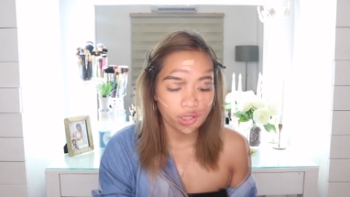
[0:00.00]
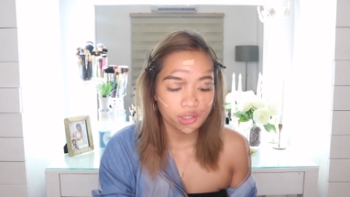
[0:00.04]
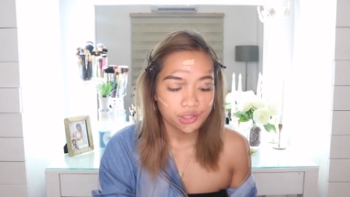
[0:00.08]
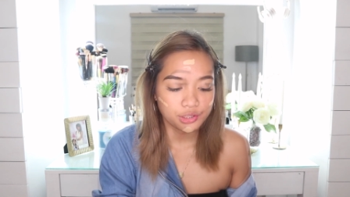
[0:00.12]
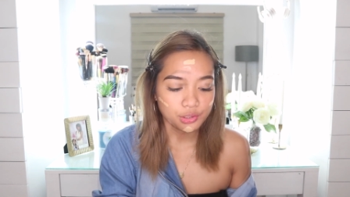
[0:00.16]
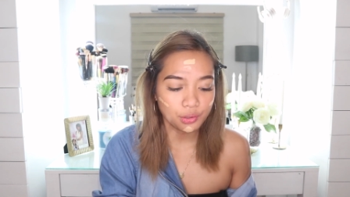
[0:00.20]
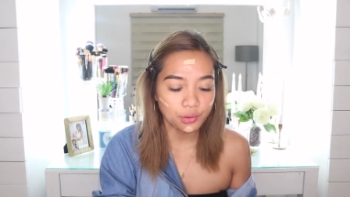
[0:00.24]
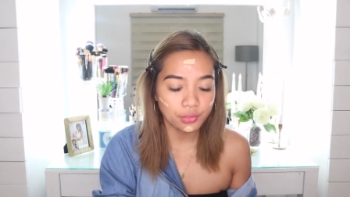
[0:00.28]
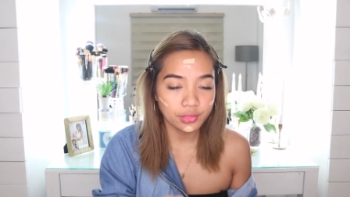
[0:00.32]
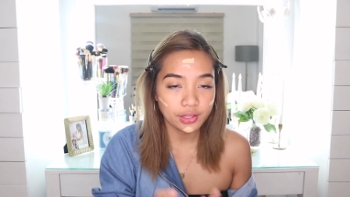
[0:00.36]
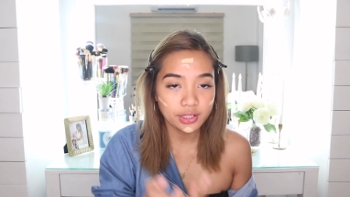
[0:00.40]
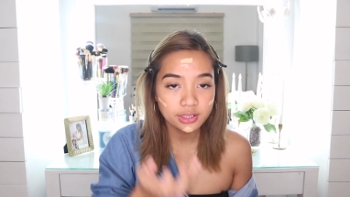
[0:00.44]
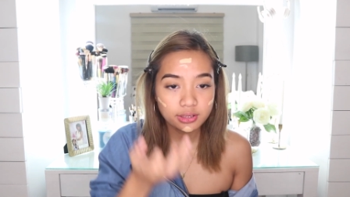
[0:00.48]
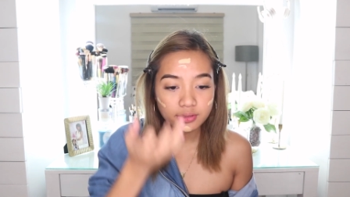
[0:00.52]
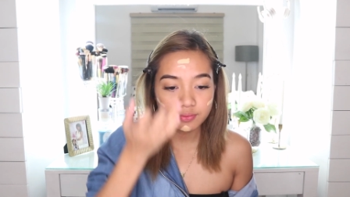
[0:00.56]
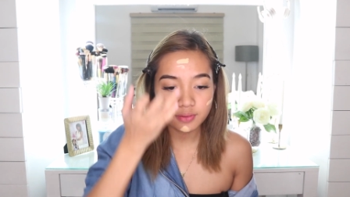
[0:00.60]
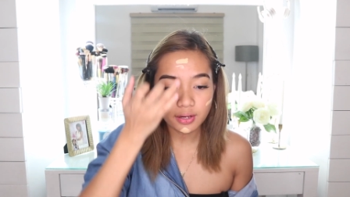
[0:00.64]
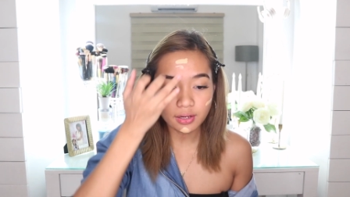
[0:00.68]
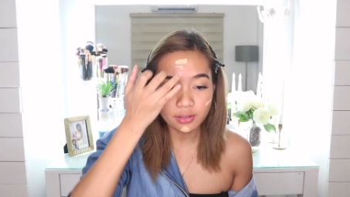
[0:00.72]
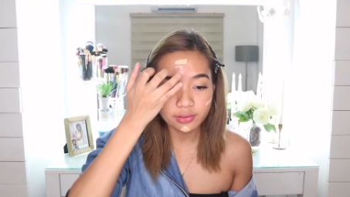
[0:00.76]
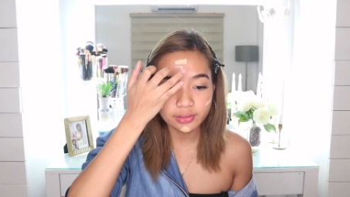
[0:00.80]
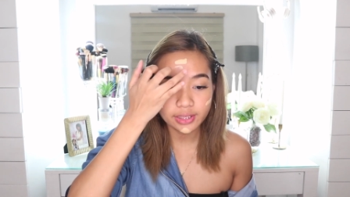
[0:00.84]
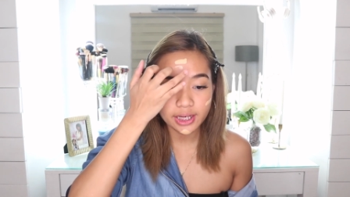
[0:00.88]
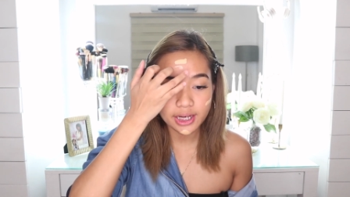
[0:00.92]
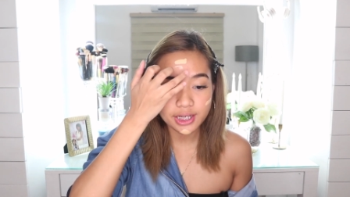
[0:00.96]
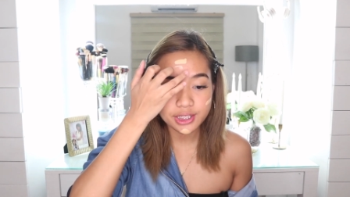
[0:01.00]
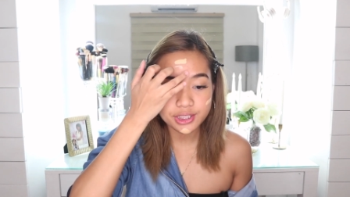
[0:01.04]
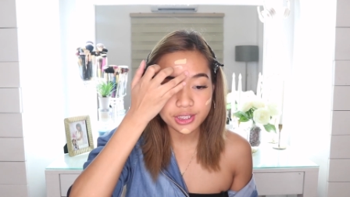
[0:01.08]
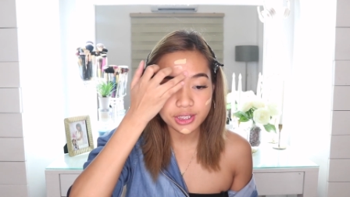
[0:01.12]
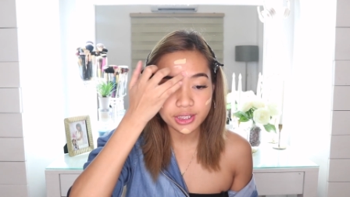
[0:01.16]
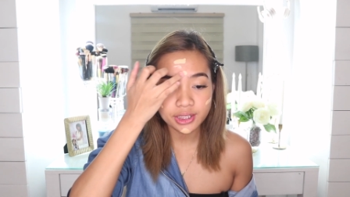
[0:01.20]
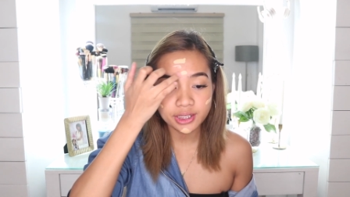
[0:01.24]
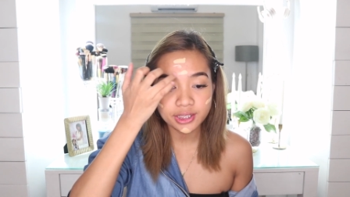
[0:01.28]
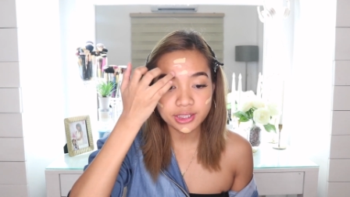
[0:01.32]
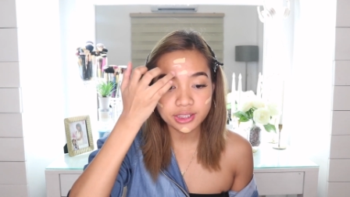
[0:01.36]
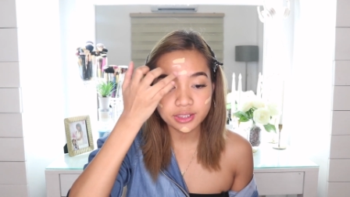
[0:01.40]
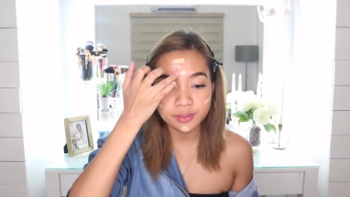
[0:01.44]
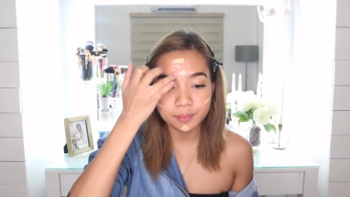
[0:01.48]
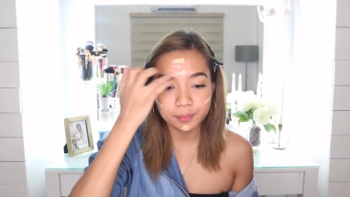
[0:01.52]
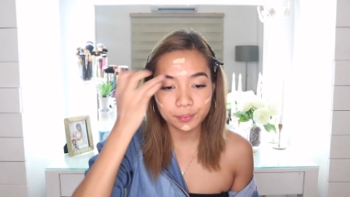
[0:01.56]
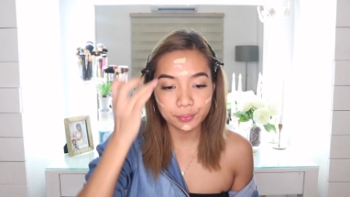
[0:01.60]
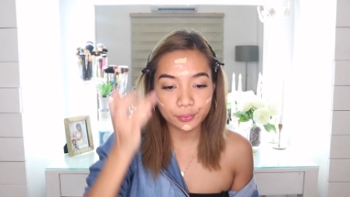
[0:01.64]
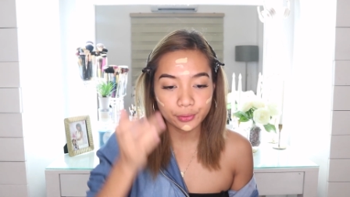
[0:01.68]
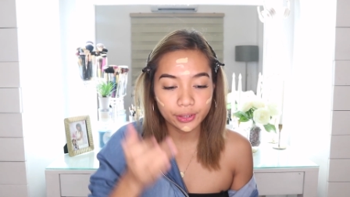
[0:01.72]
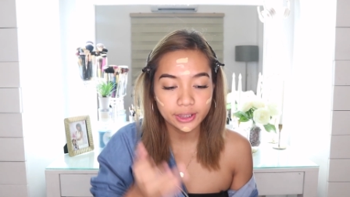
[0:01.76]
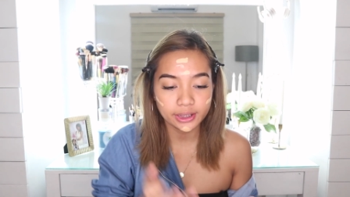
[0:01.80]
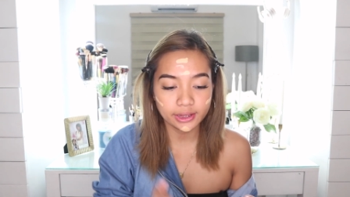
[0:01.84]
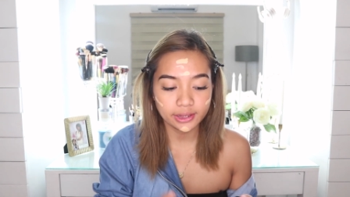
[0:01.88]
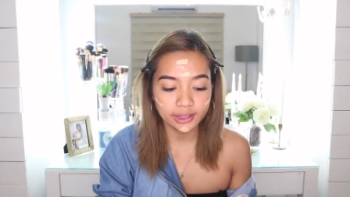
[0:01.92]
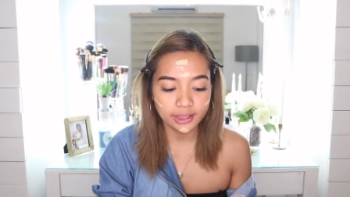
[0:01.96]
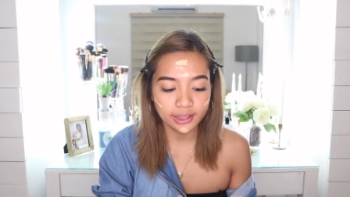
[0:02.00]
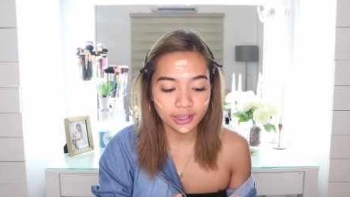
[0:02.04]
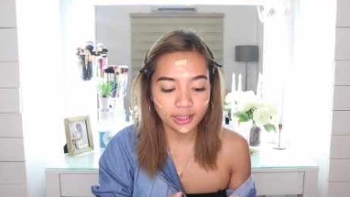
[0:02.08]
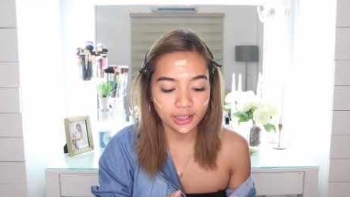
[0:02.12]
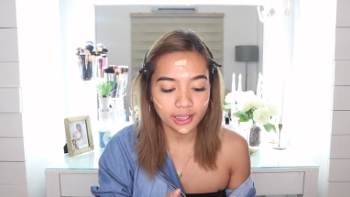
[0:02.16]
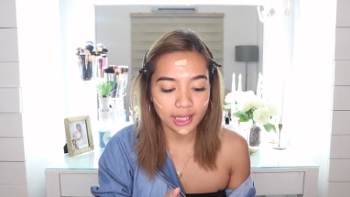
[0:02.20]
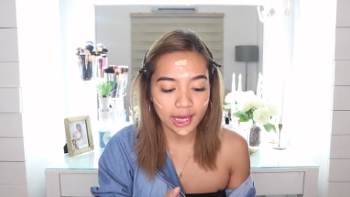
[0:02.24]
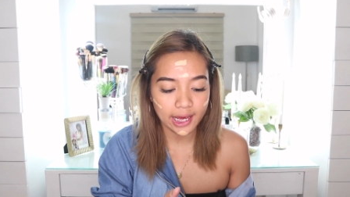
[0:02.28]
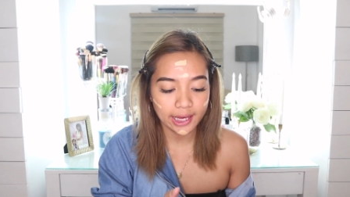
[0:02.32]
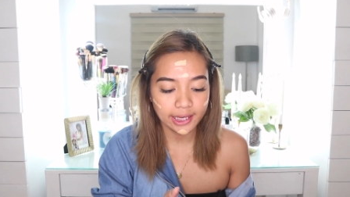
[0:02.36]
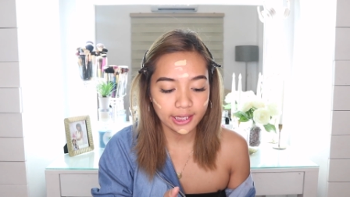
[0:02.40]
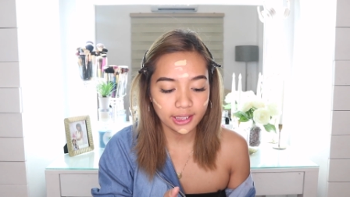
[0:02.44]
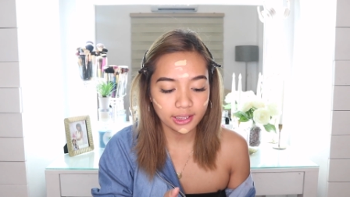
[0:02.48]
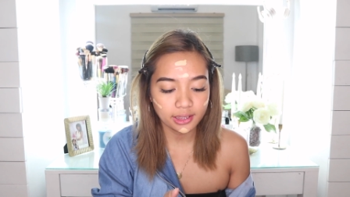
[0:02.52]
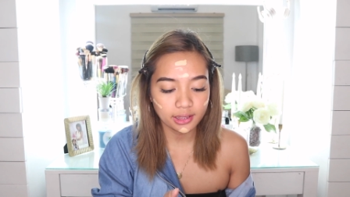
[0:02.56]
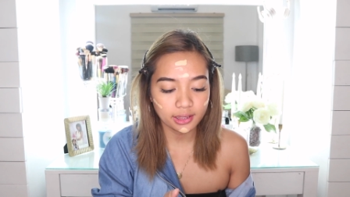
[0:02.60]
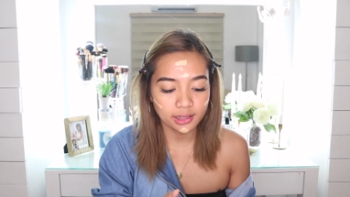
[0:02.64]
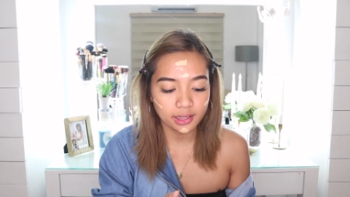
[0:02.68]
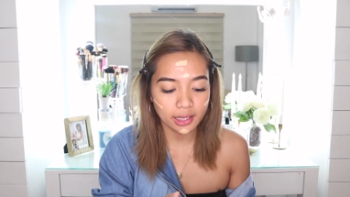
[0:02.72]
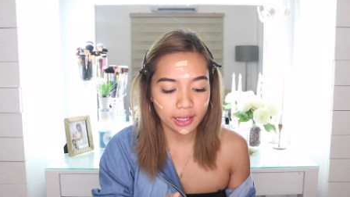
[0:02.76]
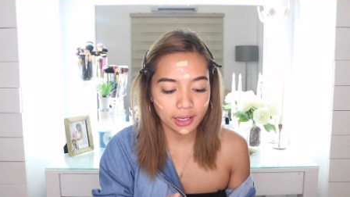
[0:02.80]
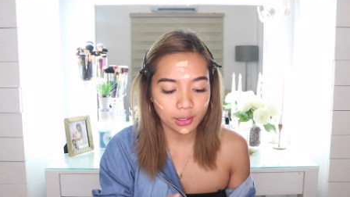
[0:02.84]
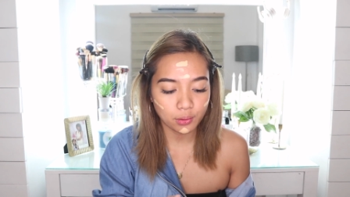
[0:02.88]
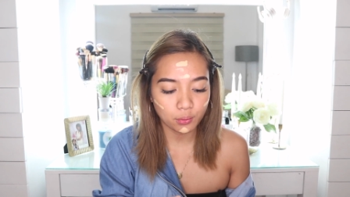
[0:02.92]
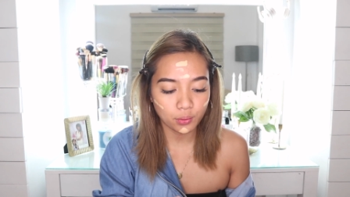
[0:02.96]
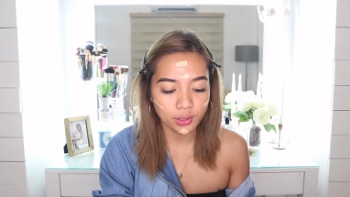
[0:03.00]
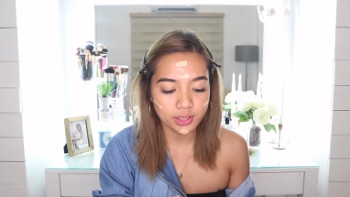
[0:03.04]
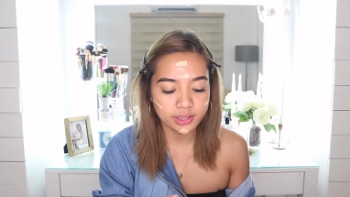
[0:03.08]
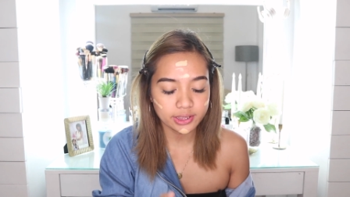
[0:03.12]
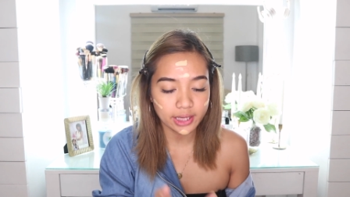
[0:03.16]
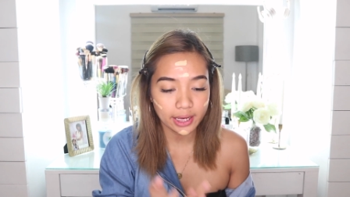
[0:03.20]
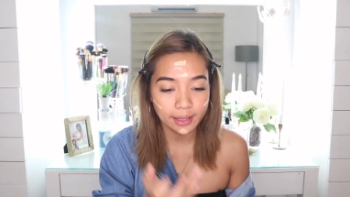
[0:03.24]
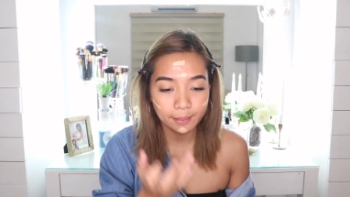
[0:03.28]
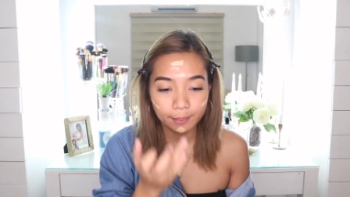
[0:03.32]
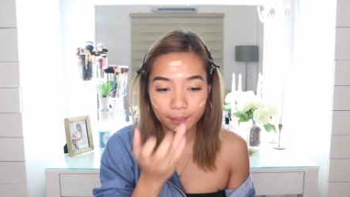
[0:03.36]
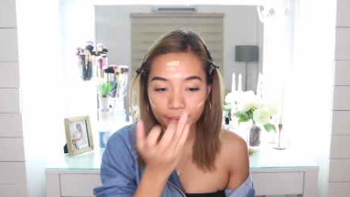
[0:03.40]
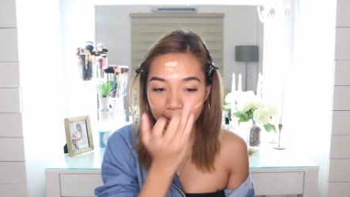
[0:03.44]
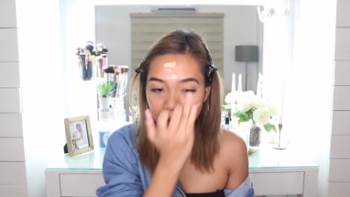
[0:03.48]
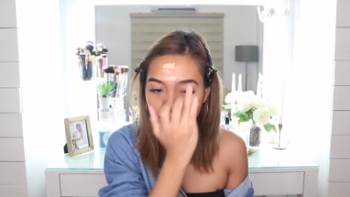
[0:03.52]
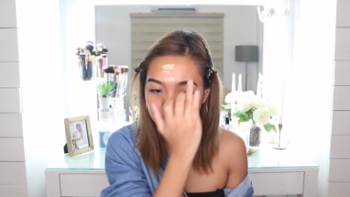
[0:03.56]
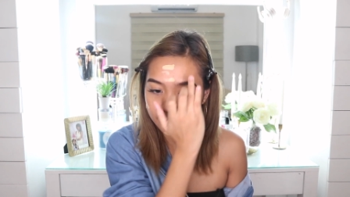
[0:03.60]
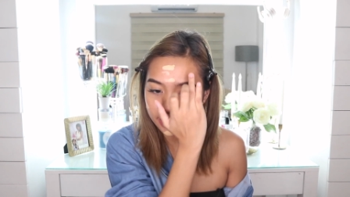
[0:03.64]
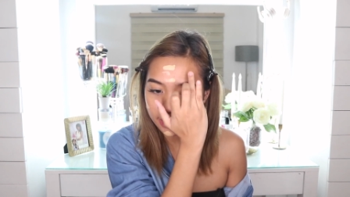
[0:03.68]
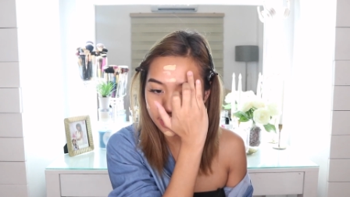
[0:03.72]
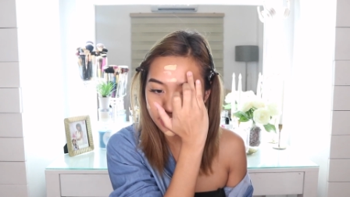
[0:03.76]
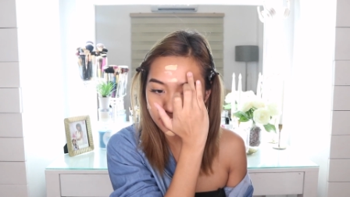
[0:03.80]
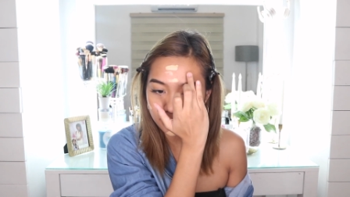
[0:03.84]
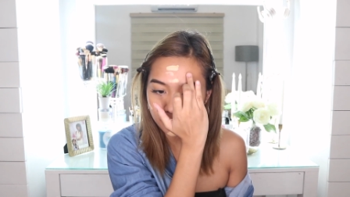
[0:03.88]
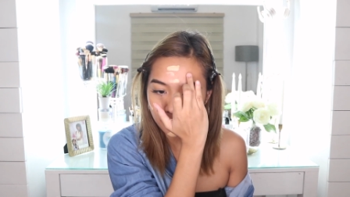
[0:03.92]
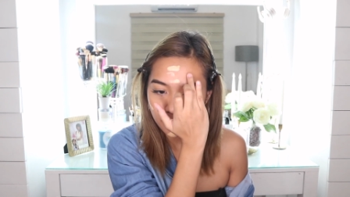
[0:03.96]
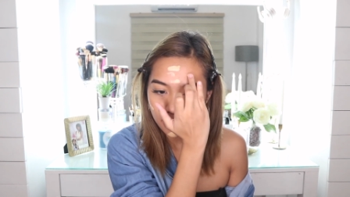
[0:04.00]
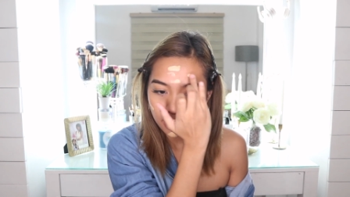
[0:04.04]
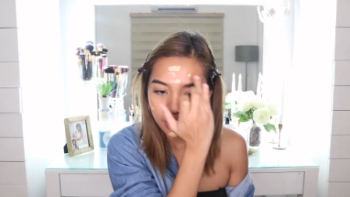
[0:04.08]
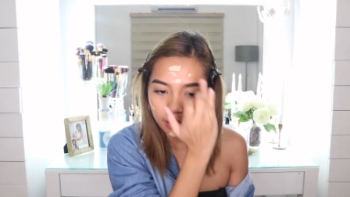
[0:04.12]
So this foundation is pretty light, like once I blend it.